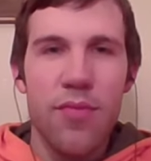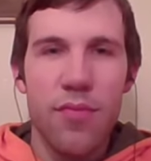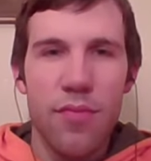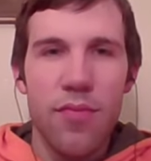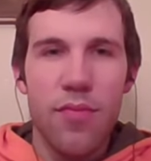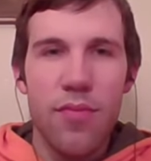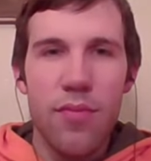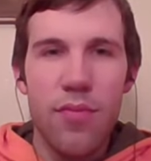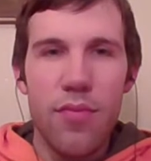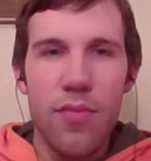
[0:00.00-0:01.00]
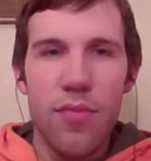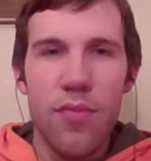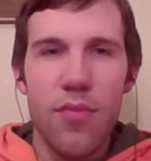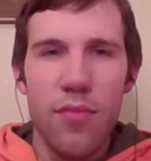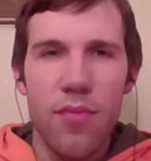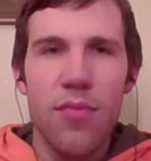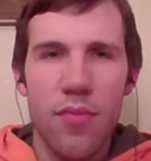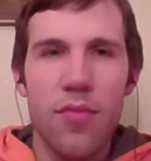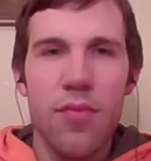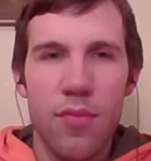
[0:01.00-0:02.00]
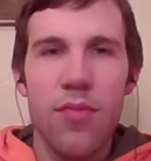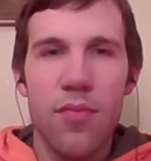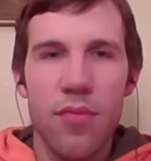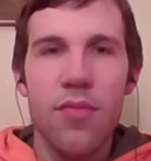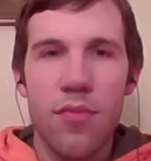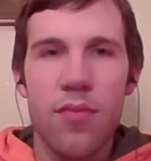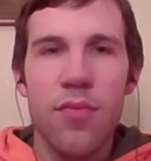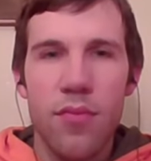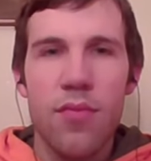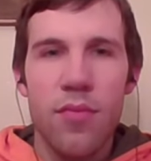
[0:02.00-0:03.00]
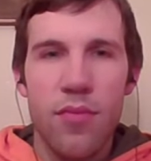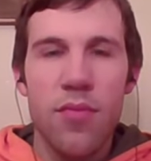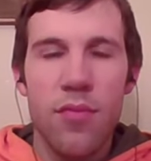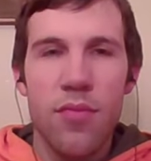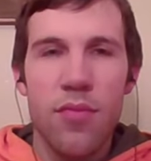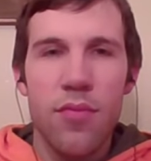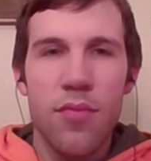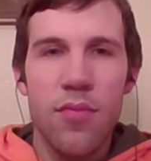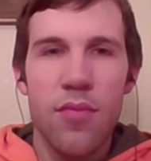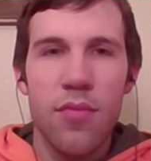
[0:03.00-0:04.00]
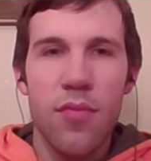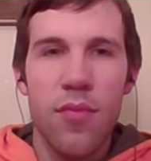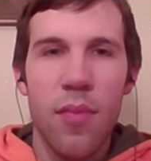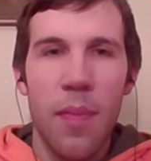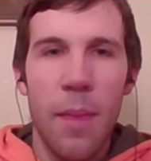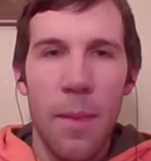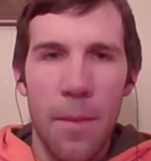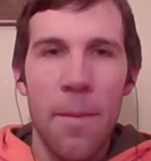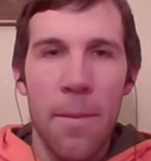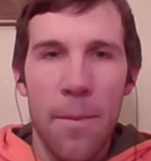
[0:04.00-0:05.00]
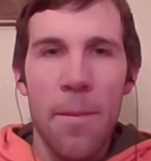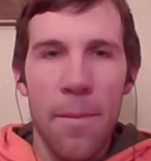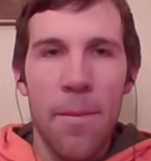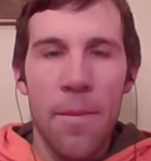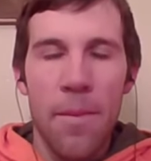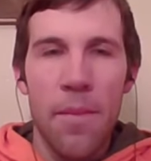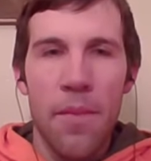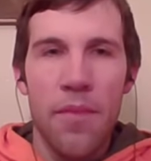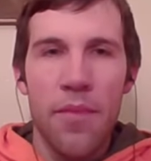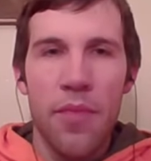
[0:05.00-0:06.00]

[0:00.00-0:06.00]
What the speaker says: [no speech]